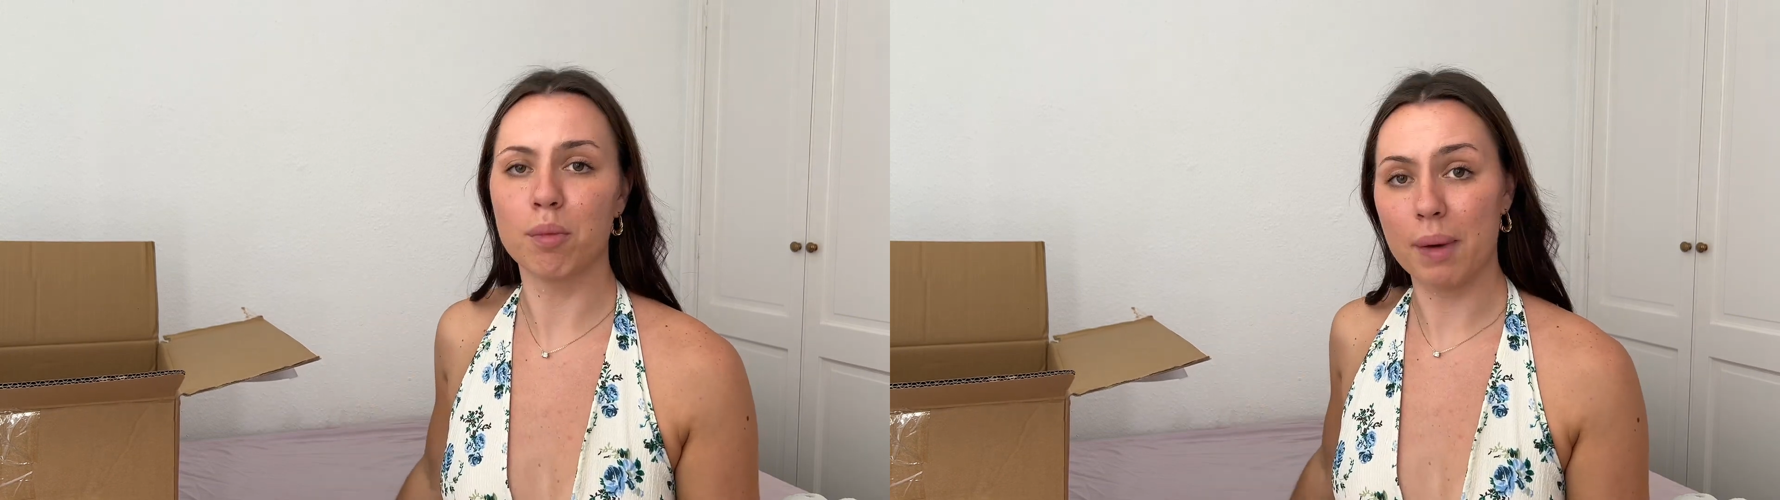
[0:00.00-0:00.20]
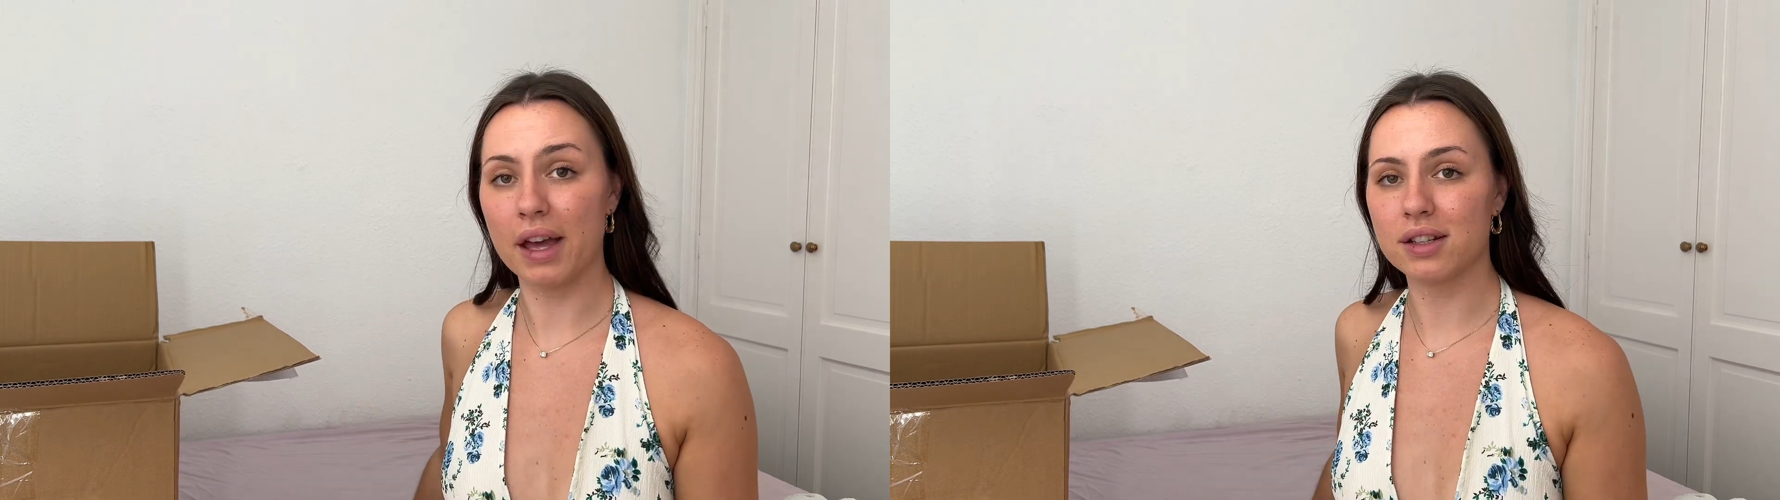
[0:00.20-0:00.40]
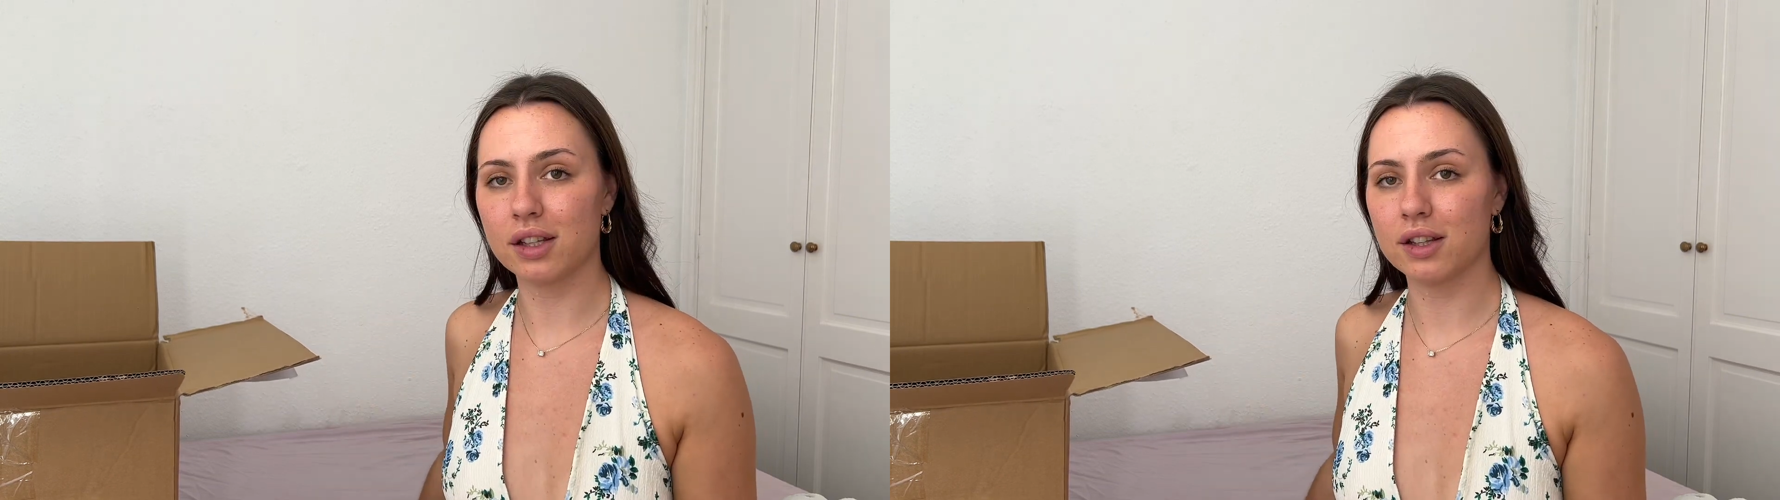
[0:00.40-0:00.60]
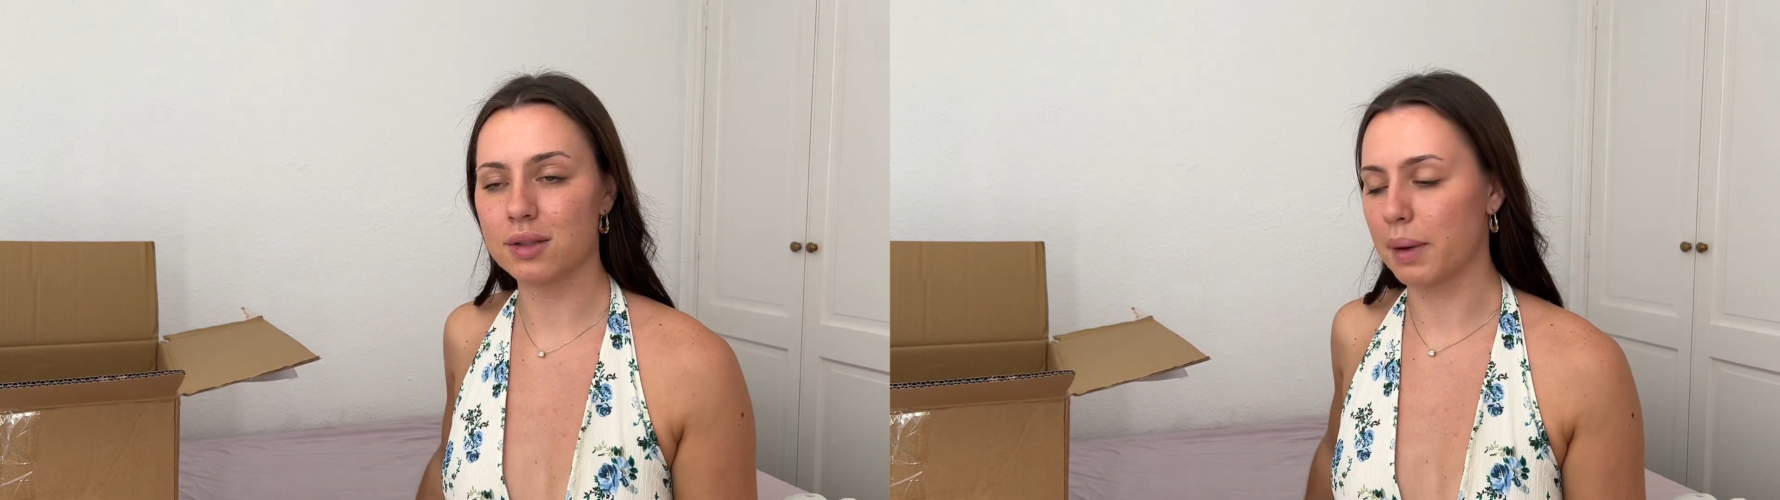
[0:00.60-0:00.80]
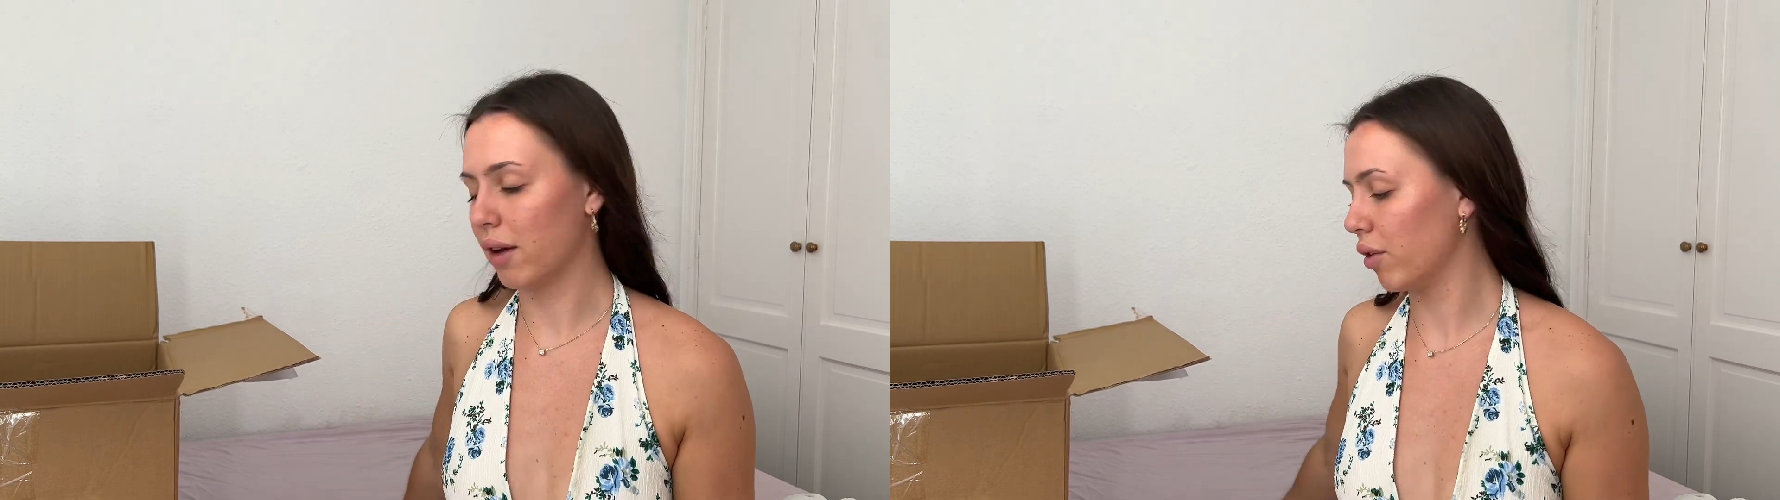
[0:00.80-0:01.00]
bed in the
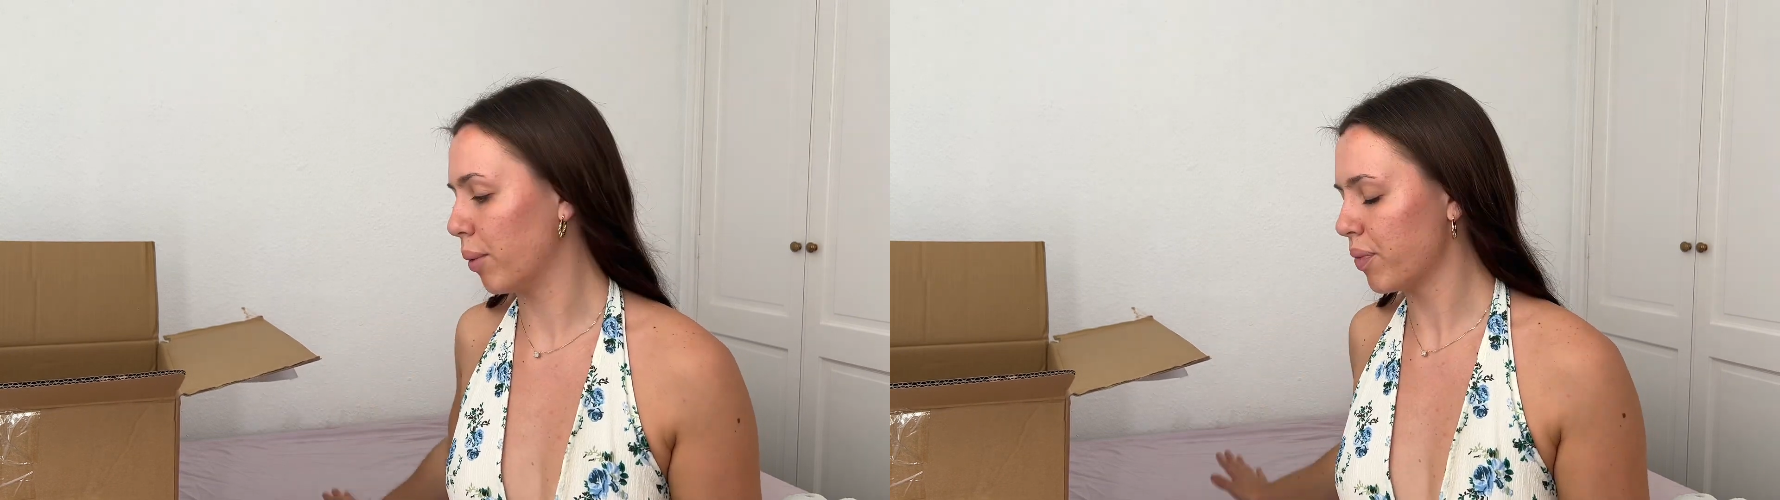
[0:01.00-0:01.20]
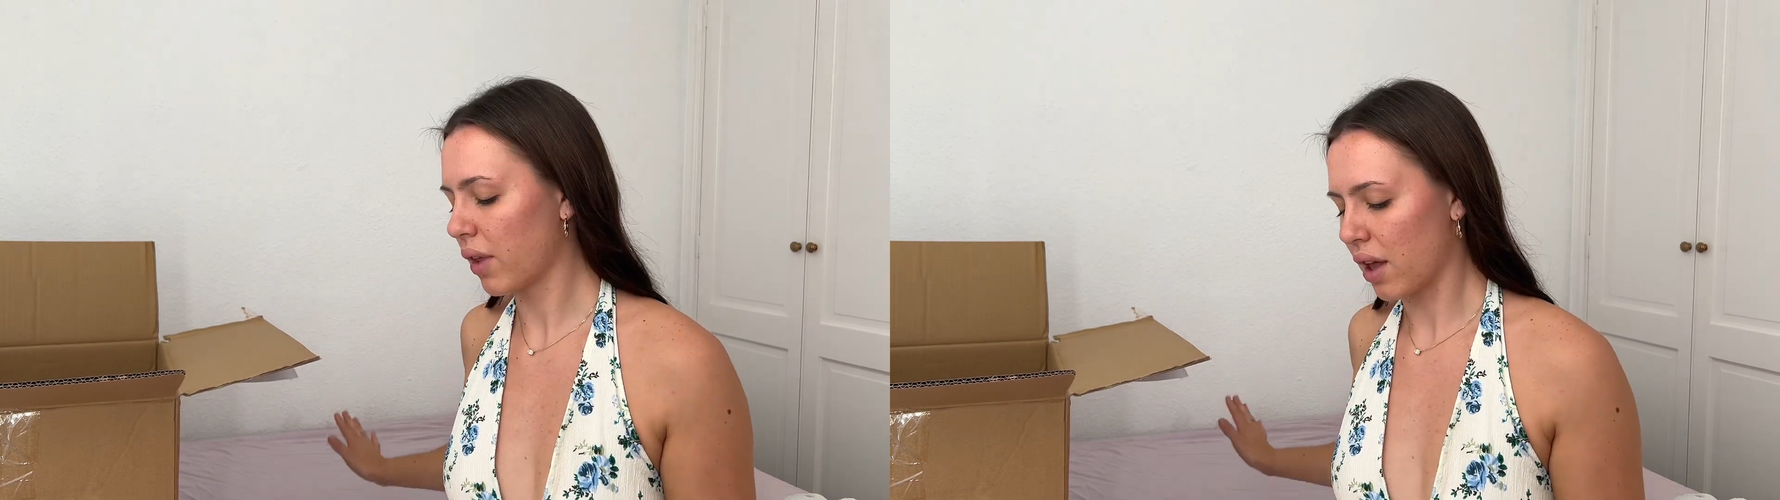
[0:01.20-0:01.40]
spare room.